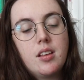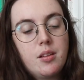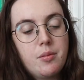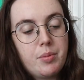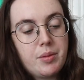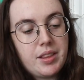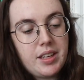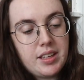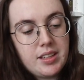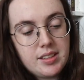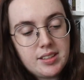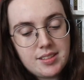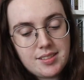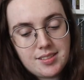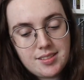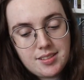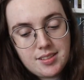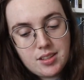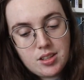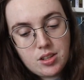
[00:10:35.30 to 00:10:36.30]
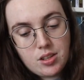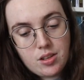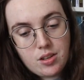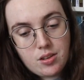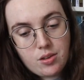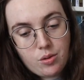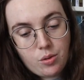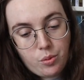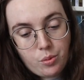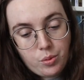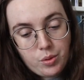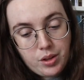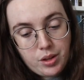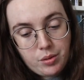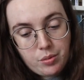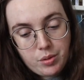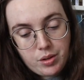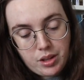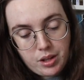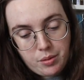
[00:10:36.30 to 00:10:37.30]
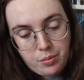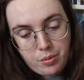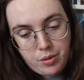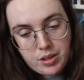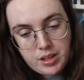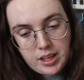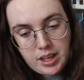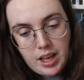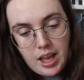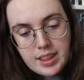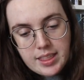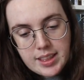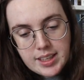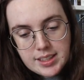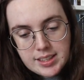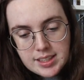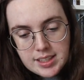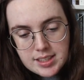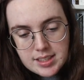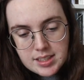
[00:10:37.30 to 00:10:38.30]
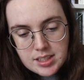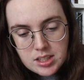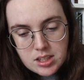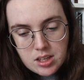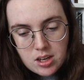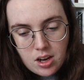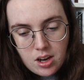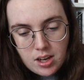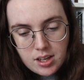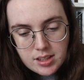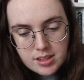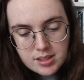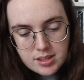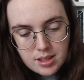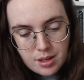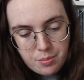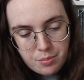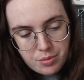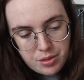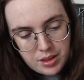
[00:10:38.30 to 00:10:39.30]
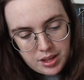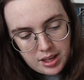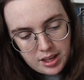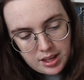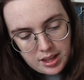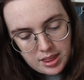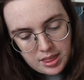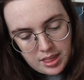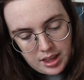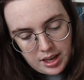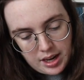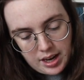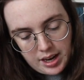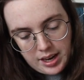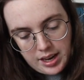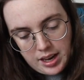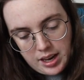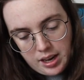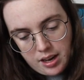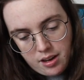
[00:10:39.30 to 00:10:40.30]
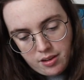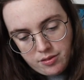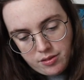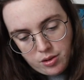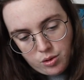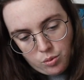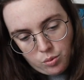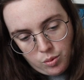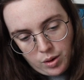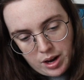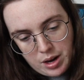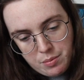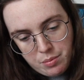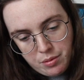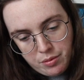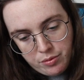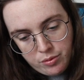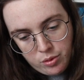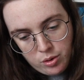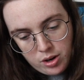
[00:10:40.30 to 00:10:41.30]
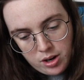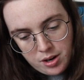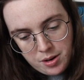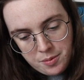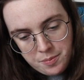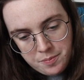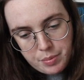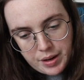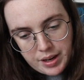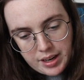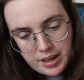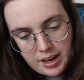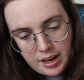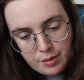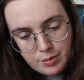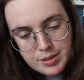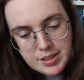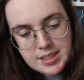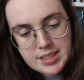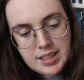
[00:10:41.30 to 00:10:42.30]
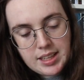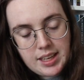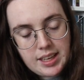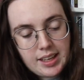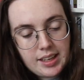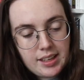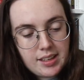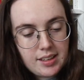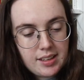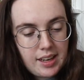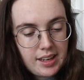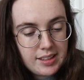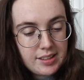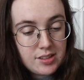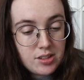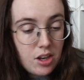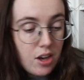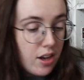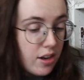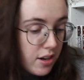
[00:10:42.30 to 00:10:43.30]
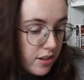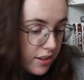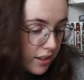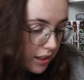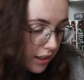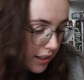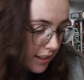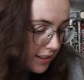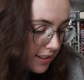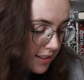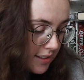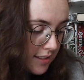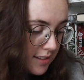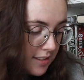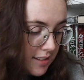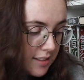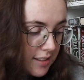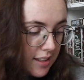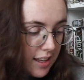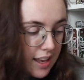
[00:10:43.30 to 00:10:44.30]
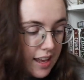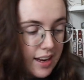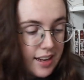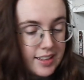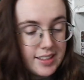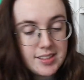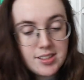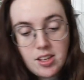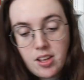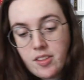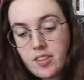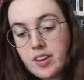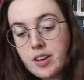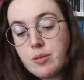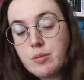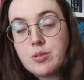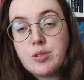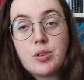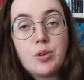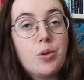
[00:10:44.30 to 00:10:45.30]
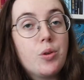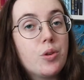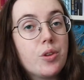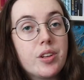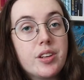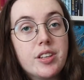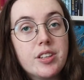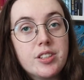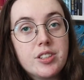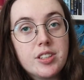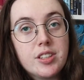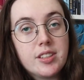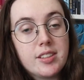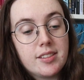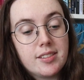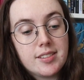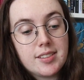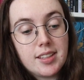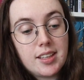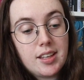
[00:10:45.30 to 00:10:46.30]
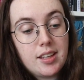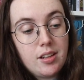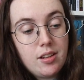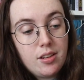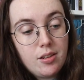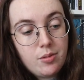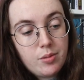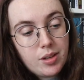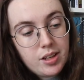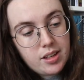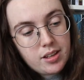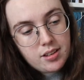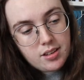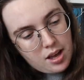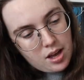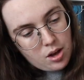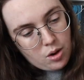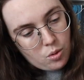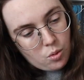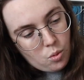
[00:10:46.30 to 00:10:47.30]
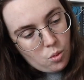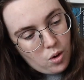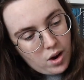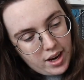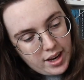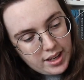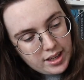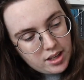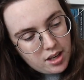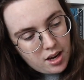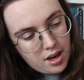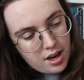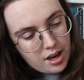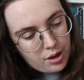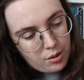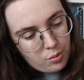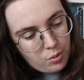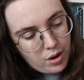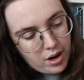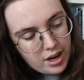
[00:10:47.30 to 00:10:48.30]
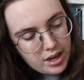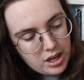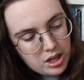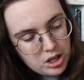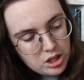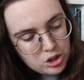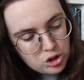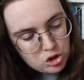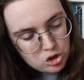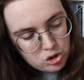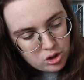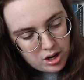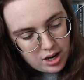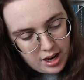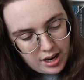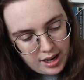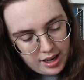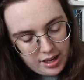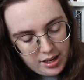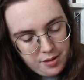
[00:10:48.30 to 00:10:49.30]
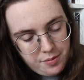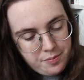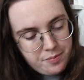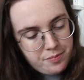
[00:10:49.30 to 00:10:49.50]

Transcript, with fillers: But that is really, really pretty. This is not something that I have read before, but I was like, I saw it on the list and I saw that it was a cool edition and I was like, you know what? Why not? Why not try